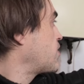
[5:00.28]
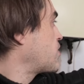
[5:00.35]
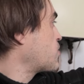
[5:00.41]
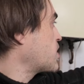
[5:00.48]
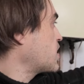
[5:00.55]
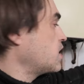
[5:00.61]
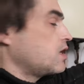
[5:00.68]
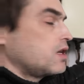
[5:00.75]

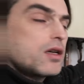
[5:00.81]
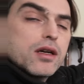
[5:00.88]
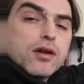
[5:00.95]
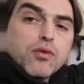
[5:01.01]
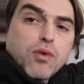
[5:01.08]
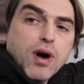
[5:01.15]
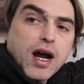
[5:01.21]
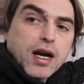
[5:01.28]
three
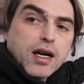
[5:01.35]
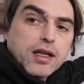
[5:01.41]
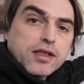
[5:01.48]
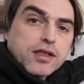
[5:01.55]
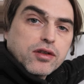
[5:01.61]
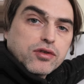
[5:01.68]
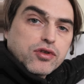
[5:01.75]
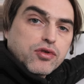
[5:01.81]

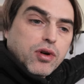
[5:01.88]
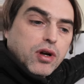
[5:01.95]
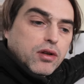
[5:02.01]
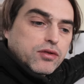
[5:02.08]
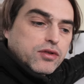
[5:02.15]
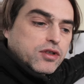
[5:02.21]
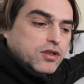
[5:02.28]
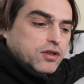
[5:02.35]
wireless
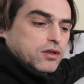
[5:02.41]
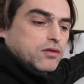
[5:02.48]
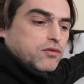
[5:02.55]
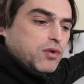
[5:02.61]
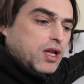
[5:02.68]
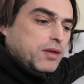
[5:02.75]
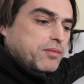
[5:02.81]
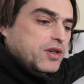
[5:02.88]
controls,
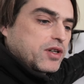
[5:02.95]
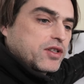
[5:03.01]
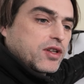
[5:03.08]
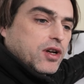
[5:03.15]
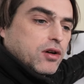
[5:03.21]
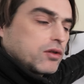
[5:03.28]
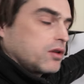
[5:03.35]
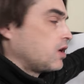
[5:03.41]
one per
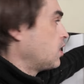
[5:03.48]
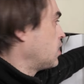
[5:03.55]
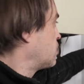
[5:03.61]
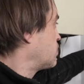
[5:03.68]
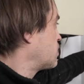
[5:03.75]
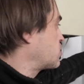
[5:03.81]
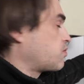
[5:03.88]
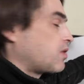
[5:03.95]
zone.
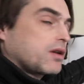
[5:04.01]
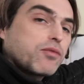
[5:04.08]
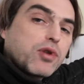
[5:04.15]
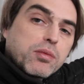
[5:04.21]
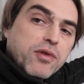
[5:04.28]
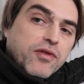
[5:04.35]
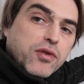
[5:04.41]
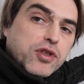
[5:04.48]
This one
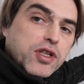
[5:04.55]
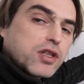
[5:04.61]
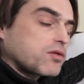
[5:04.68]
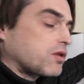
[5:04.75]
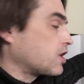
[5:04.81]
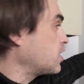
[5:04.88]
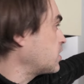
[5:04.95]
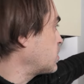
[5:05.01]
will be for
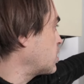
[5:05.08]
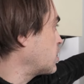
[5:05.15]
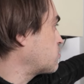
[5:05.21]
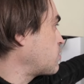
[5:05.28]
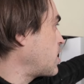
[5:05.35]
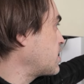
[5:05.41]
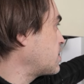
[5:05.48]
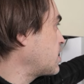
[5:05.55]
central
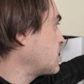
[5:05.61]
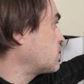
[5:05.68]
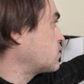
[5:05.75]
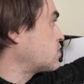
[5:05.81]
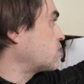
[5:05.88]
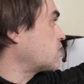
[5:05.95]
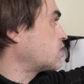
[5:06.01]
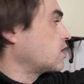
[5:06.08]
heating,
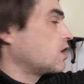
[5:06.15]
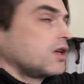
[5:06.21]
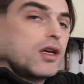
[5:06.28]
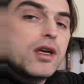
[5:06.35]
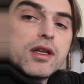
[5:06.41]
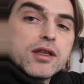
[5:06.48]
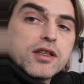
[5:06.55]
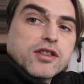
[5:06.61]
radiators.
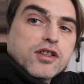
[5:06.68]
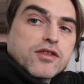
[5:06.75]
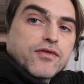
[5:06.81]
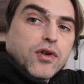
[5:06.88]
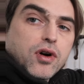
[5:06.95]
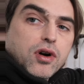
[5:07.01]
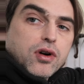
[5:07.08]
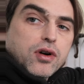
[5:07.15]
This is
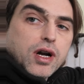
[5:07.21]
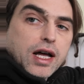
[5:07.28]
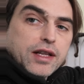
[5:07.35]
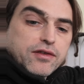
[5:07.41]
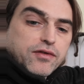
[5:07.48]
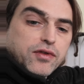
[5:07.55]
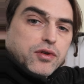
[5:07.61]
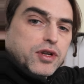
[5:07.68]
for
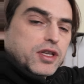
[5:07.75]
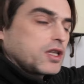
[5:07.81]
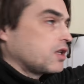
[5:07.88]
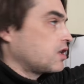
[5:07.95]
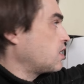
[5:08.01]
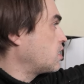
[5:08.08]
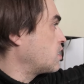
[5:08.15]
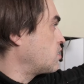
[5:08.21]
underfloor
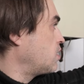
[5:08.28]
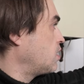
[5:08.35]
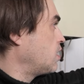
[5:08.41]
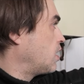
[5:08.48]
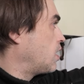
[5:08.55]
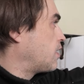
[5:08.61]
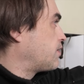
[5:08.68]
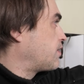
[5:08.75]
heating here,
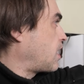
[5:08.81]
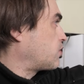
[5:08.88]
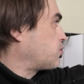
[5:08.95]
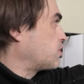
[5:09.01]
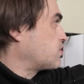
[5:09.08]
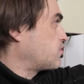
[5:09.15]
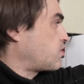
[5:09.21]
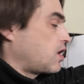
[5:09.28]
and that
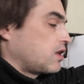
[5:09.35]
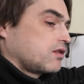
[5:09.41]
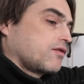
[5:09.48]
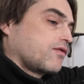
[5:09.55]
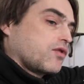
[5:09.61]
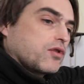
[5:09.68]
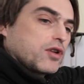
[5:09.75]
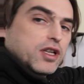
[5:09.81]
one's for
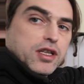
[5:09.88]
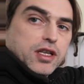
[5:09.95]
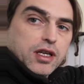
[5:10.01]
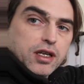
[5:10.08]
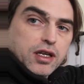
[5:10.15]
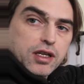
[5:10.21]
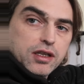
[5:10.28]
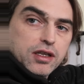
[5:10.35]
underfloor
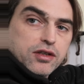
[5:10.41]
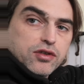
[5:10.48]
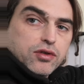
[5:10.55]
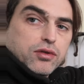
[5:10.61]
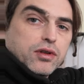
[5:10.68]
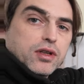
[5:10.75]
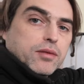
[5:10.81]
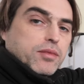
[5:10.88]
heating in the
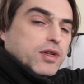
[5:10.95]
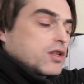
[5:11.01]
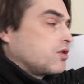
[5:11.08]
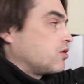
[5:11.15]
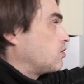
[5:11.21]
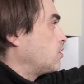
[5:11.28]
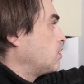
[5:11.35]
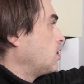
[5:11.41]
studio number
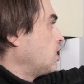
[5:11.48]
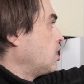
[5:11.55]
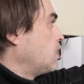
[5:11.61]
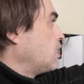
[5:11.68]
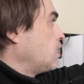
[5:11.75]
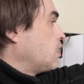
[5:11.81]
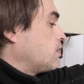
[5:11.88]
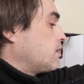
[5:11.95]
two.
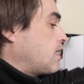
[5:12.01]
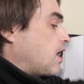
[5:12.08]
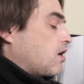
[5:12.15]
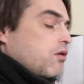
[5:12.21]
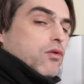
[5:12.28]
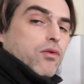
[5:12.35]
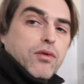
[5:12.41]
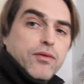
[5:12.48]

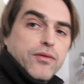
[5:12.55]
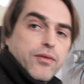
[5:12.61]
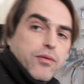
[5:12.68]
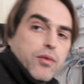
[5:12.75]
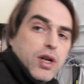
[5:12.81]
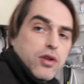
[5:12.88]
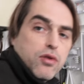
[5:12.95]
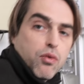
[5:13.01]
Now,
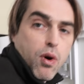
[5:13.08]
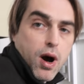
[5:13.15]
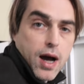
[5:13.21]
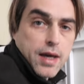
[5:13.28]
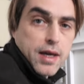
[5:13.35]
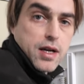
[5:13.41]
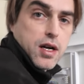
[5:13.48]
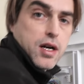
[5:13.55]
when you
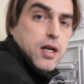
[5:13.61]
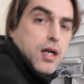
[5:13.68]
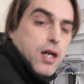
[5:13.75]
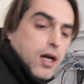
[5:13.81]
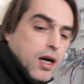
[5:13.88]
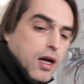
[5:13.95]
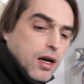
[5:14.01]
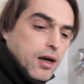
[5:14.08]
wire